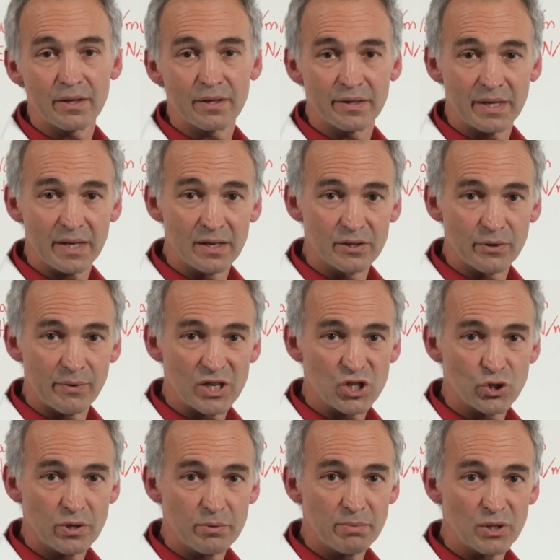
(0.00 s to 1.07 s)
the
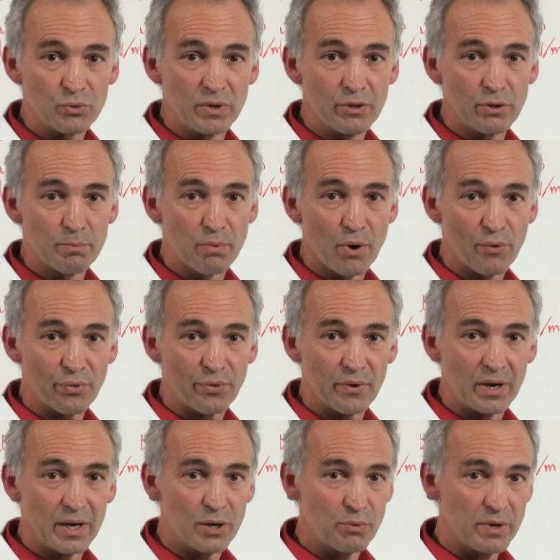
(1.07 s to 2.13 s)
interaction between the both
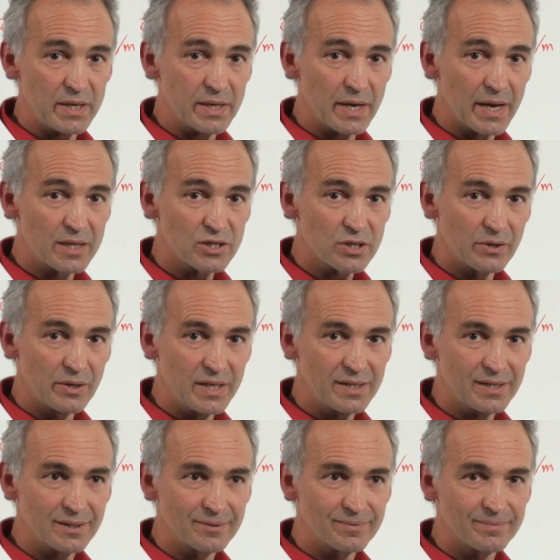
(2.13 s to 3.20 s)
liquid and solid.